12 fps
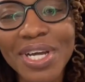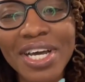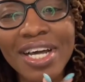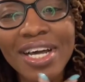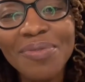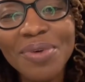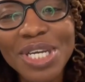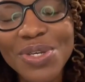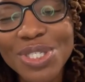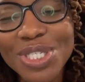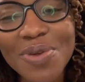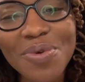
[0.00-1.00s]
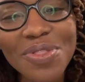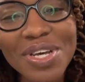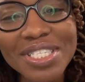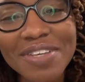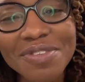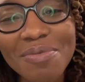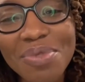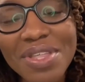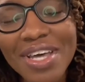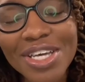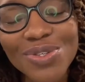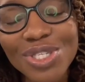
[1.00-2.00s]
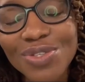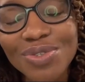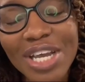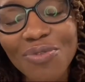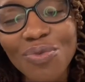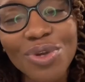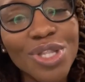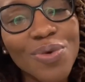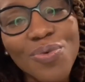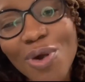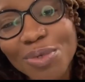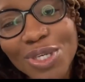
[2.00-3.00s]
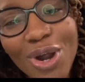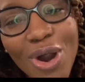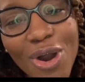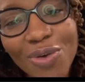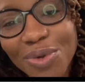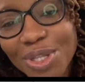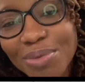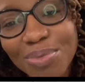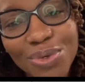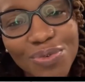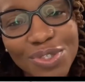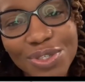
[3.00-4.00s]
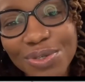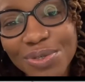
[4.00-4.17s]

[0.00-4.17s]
what can you share with us of something that that really warmed your heart, really moved you?